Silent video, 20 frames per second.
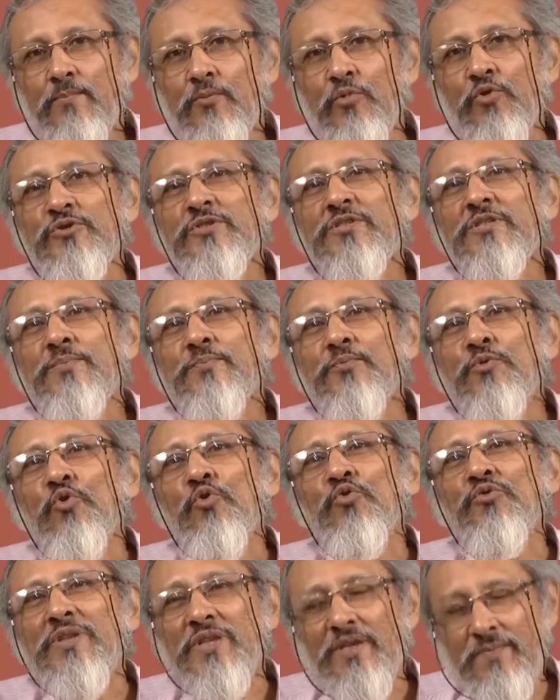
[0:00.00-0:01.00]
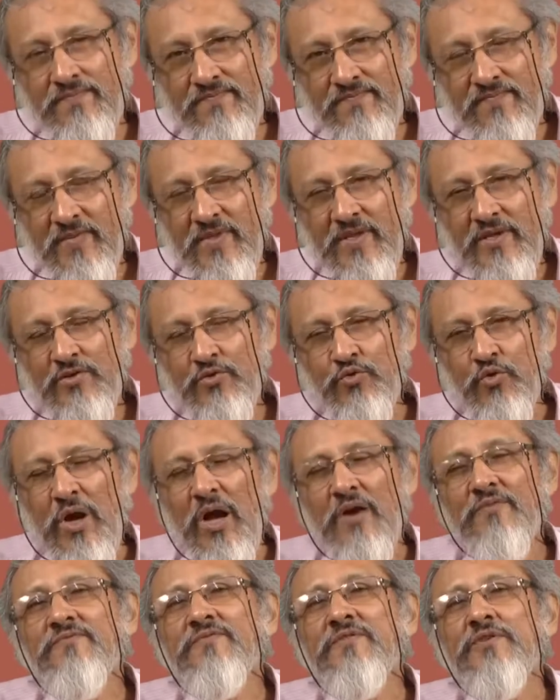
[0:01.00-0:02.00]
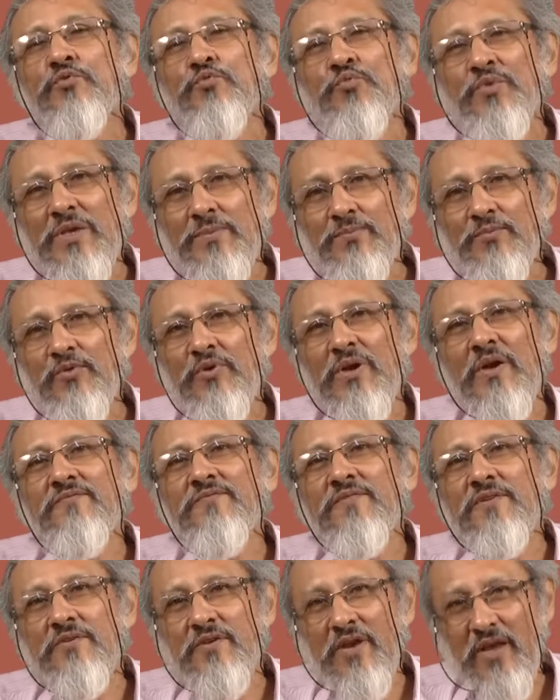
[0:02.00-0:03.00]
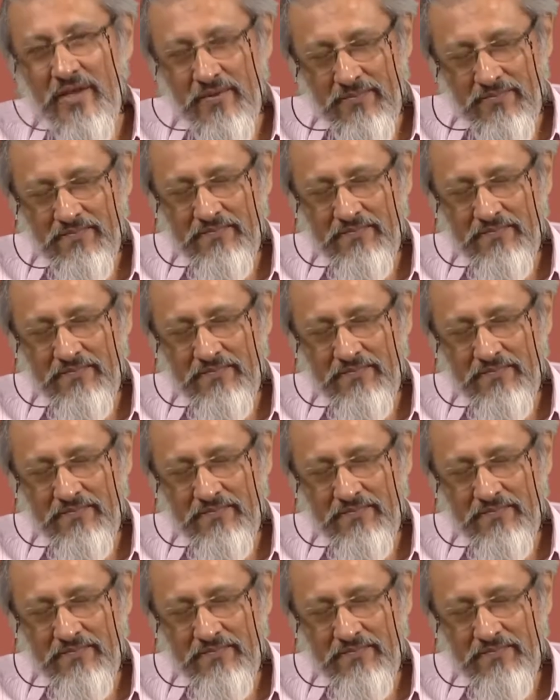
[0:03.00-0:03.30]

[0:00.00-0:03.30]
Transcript: post plori, to after weep or after cry.